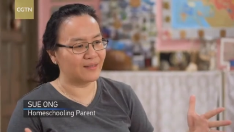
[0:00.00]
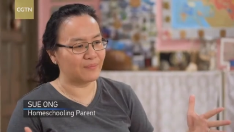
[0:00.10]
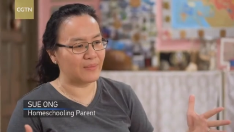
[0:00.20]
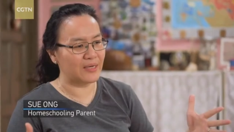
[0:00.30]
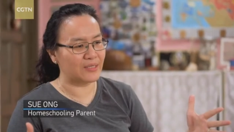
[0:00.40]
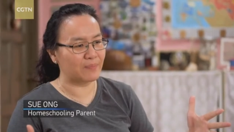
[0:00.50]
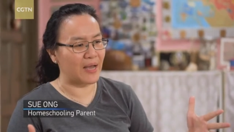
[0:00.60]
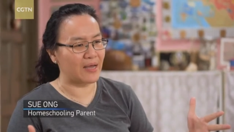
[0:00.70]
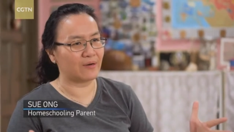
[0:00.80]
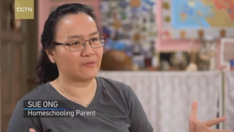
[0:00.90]
a major
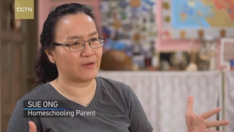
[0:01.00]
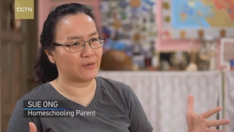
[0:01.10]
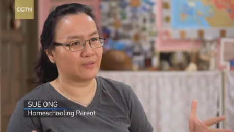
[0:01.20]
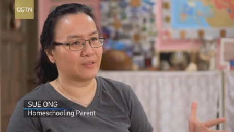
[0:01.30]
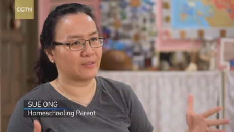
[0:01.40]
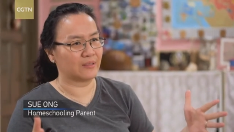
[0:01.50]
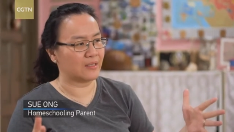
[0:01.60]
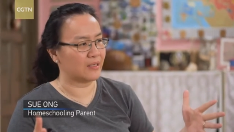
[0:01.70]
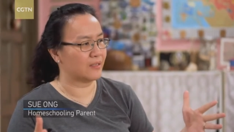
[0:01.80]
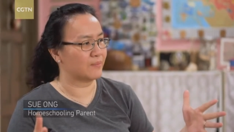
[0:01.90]
part of our,
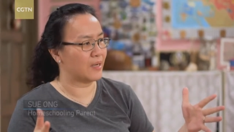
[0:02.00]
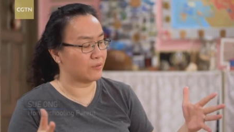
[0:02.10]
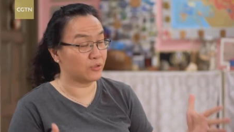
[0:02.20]
um, our